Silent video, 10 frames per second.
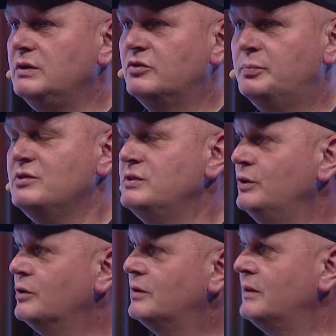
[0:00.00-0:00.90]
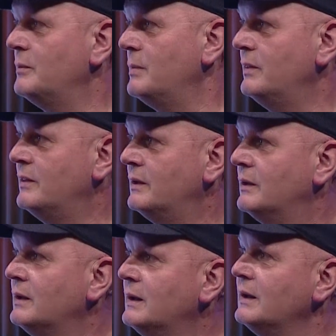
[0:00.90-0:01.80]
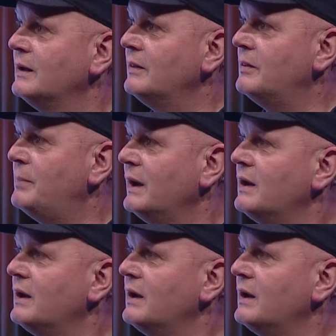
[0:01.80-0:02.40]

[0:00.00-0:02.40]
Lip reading: especially not in the back